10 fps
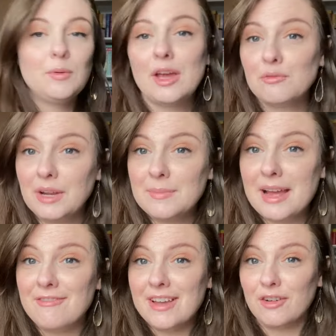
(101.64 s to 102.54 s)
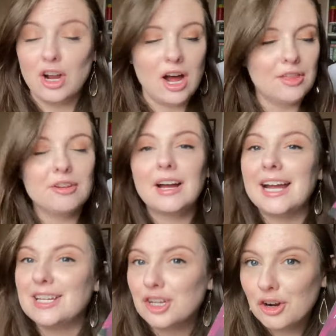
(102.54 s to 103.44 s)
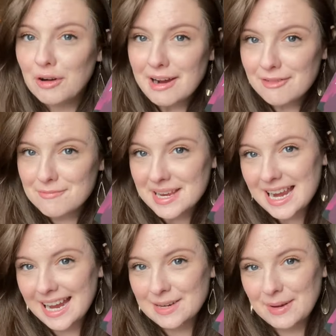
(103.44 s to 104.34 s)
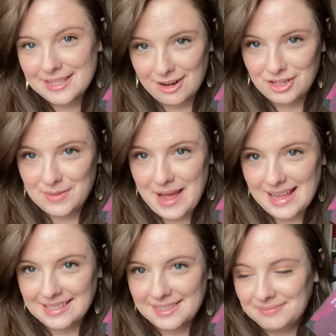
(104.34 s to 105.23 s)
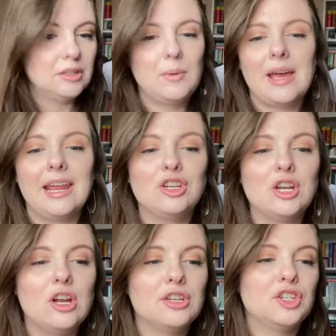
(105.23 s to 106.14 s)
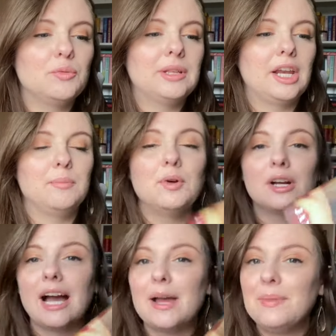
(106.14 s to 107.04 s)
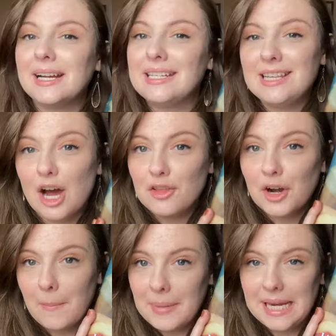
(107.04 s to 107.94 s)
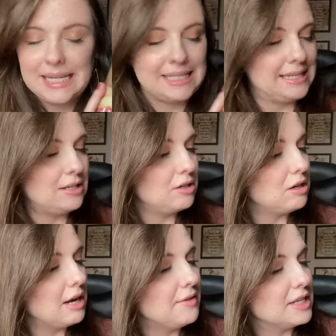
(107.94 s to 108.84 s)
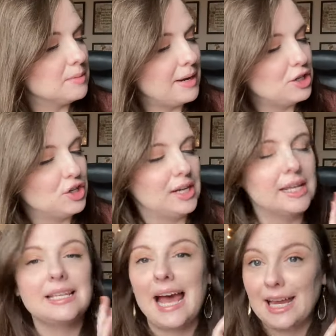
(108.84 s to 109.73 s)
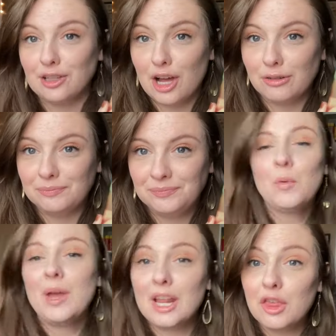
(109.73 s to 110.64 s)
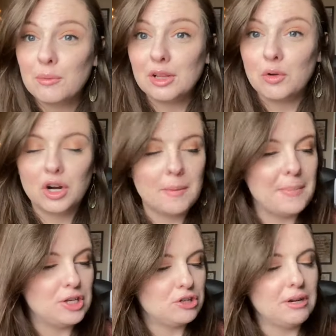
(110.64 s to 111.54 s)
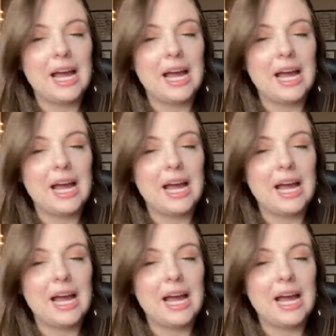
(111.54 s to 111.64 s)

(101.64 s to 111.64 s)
Then we had read by favorite author. I did The Crown of Midnight by Sarah J. Maas. Then we had a Jane Austen-related book. I picked The Other Bennett Sister, and this is by Janice Hadlow. We had a thriller or a mystery.